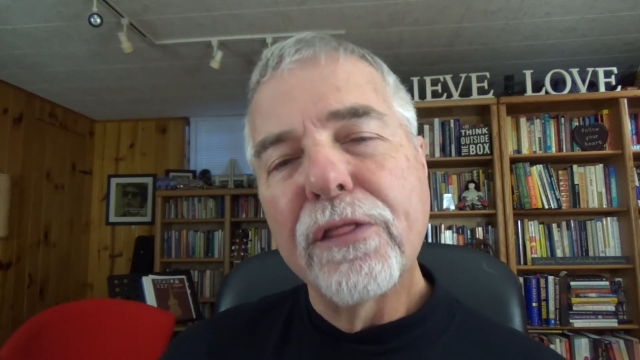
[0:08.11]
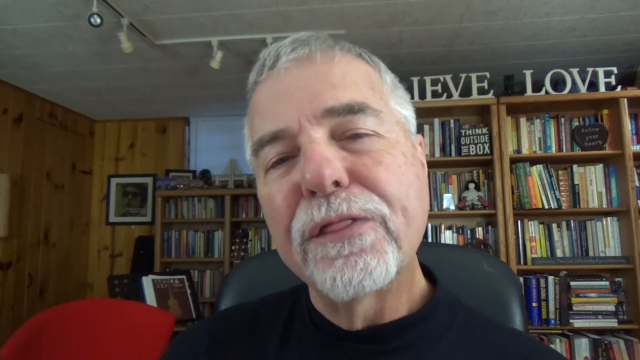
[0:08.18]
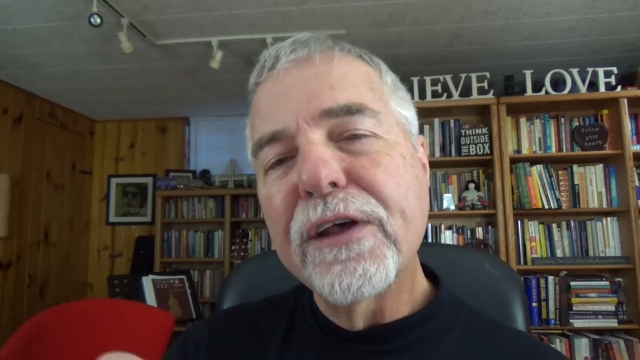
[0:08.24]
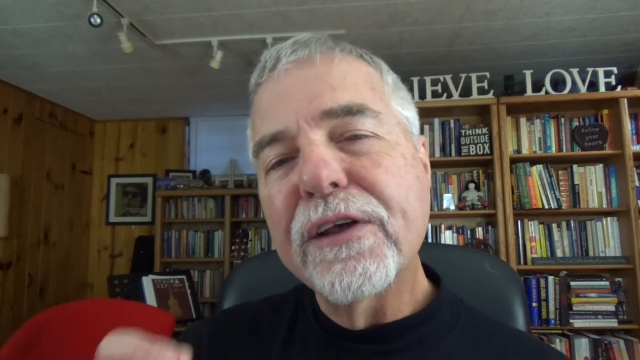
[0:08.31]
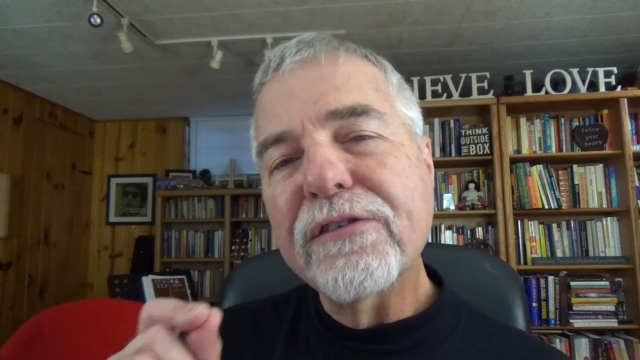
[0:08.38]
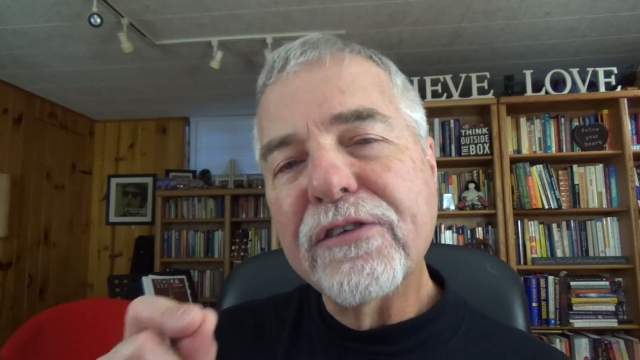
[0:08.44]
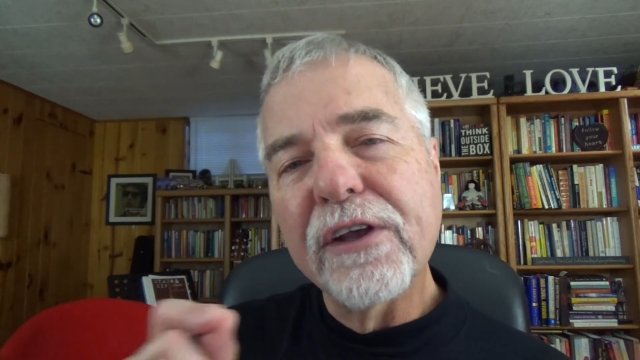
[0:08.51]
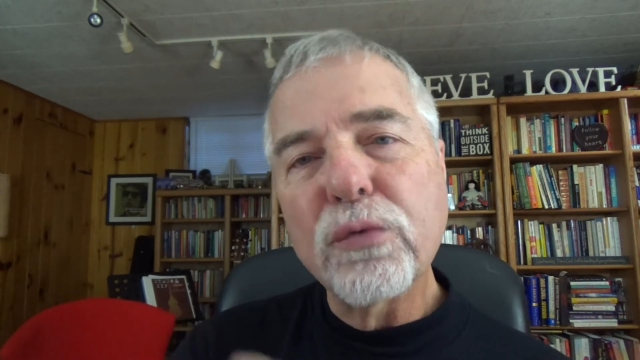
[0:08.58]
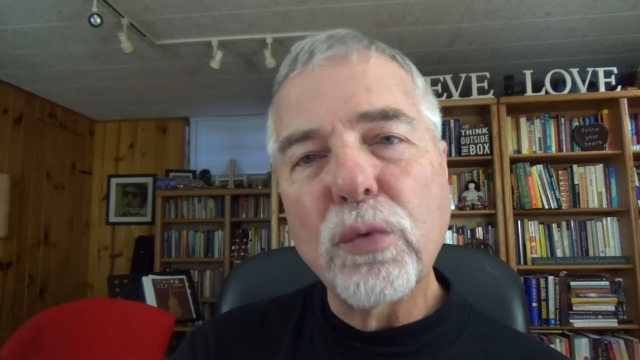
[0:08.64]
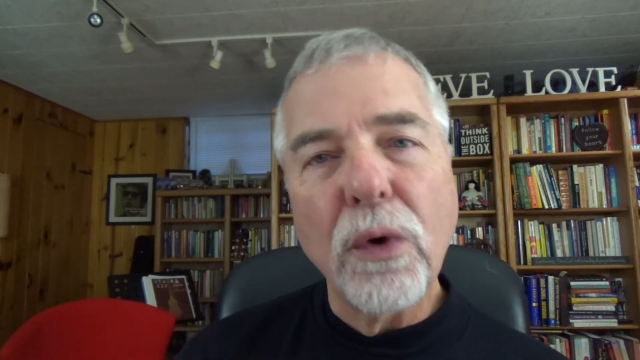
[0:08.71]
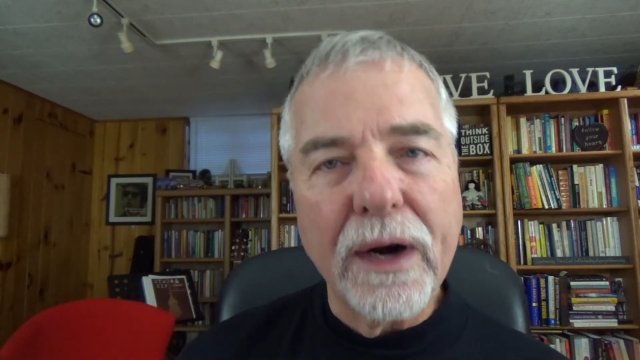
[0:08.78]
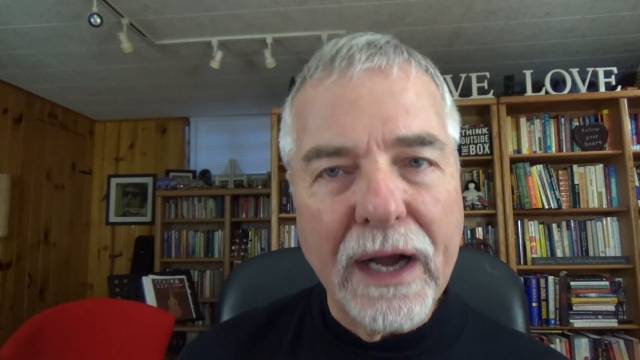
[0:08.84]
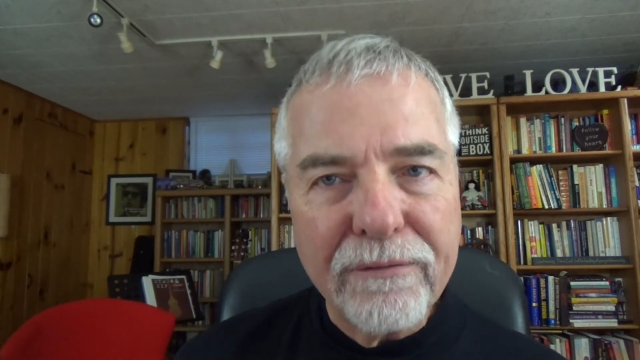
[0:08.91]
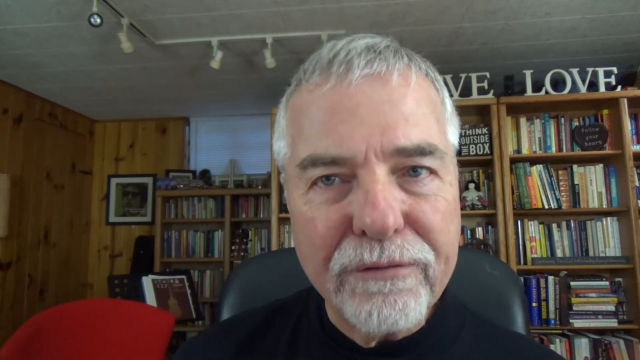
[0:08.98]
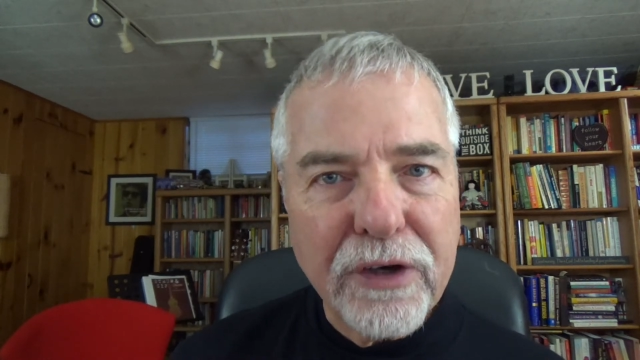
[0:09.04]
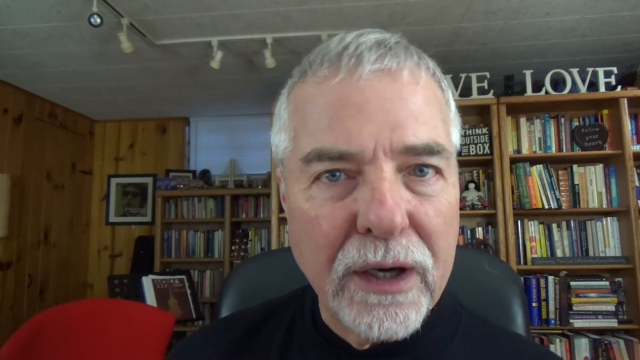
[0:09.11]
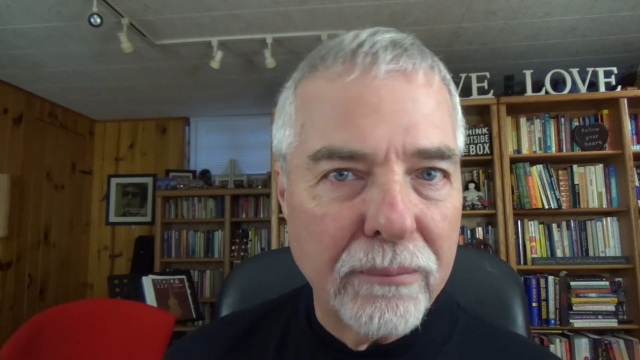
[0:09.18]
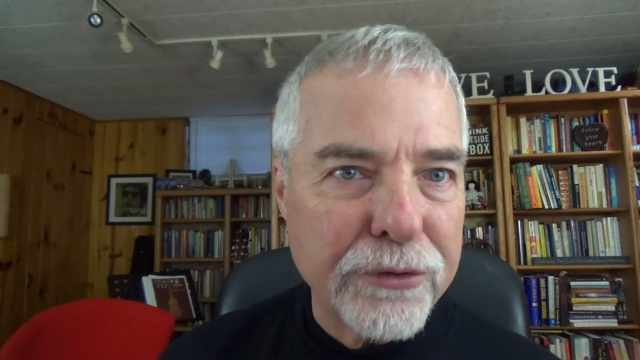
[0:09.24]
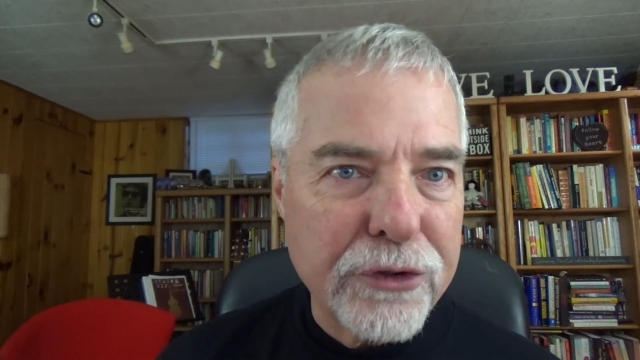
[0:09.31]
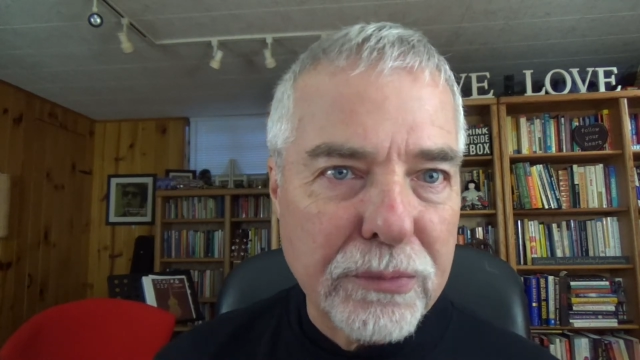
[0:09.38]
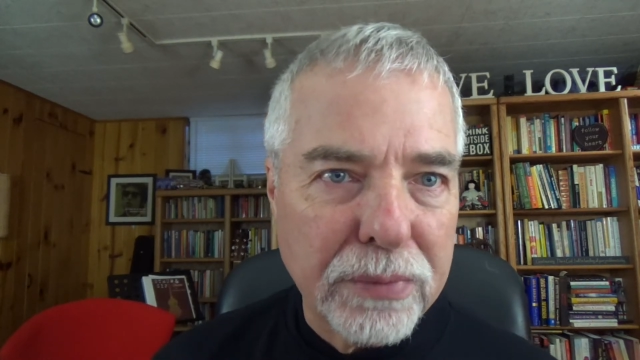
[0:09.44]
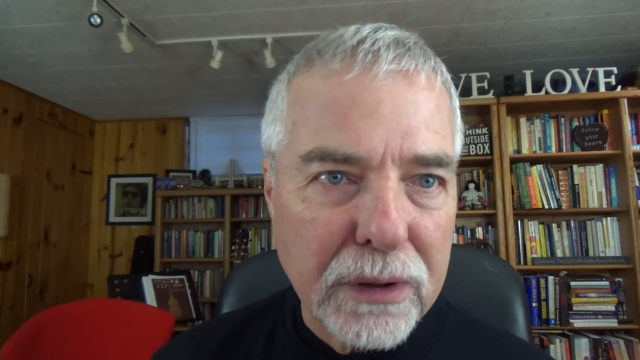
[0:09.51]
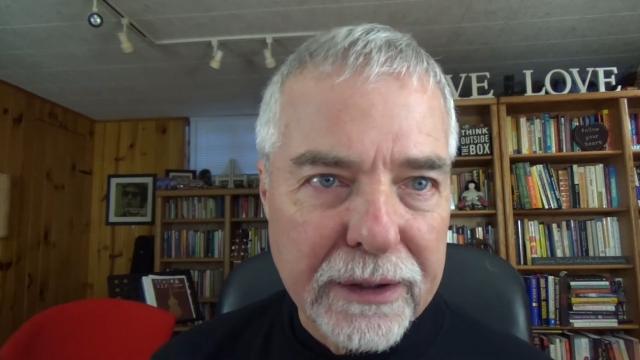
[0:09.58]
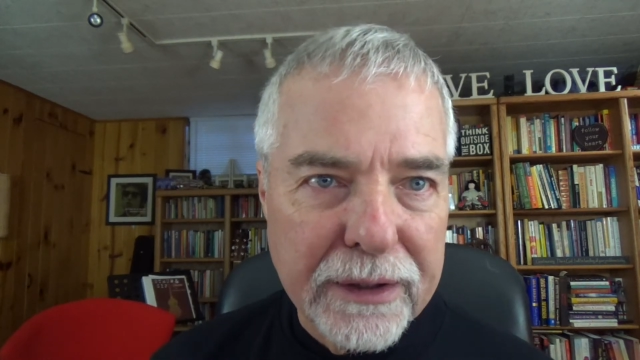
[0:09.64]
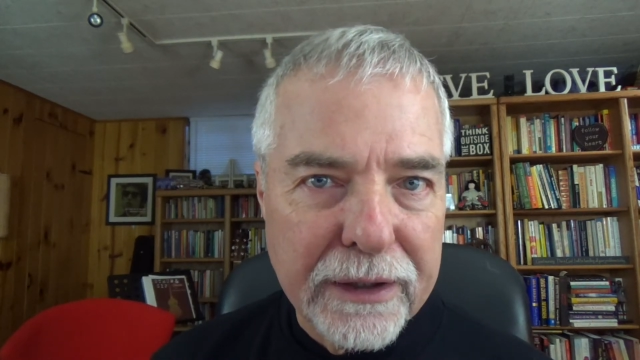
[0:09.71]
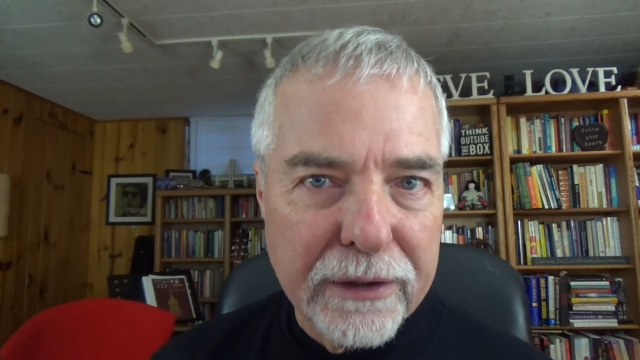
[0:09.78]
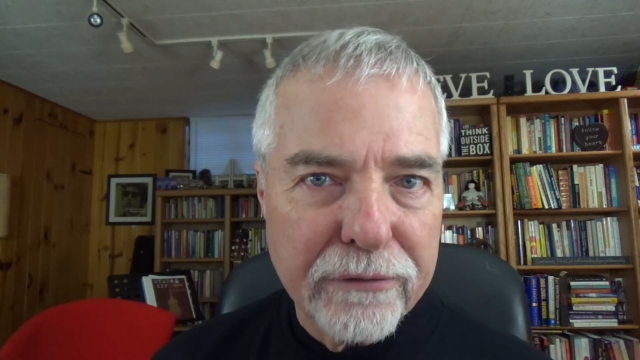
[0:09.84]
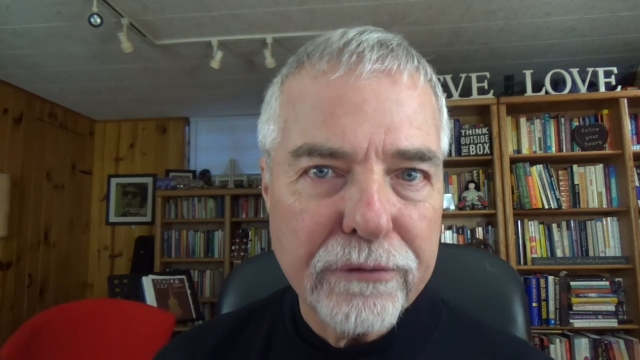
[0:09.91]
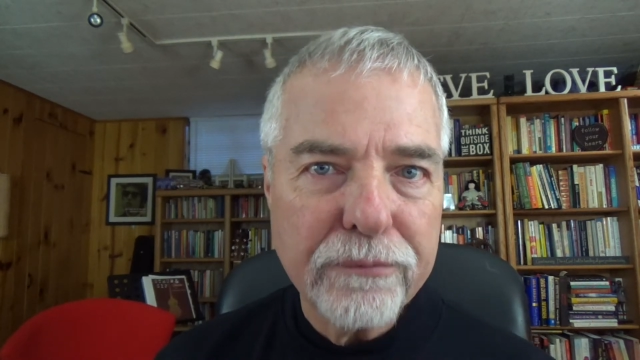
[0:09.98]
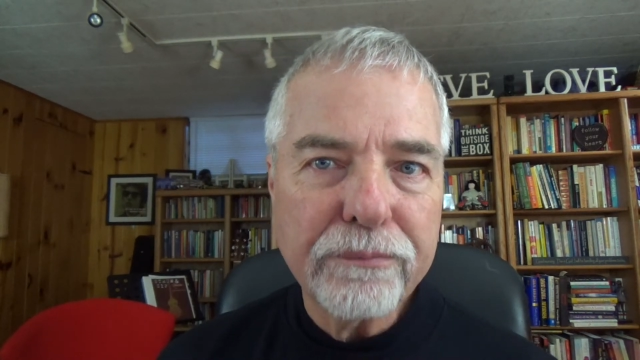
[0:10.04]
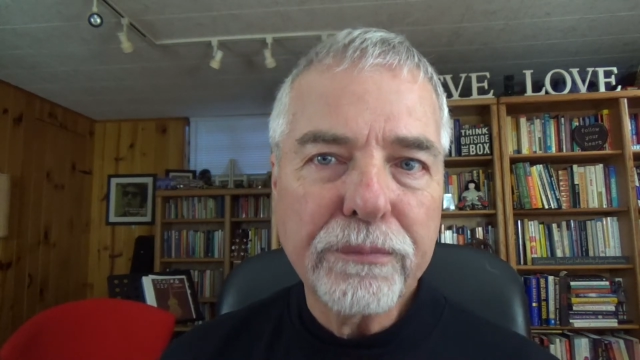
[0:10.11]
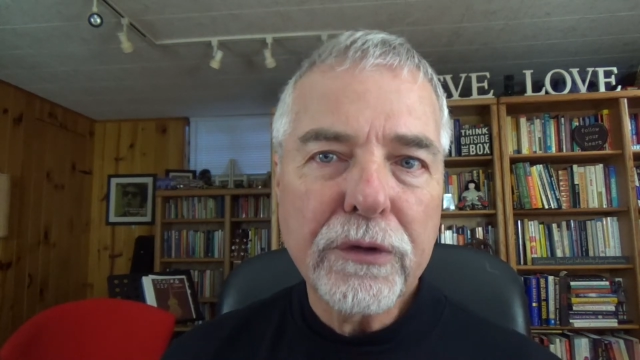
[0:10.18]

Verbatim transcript: This is what I've come to believe.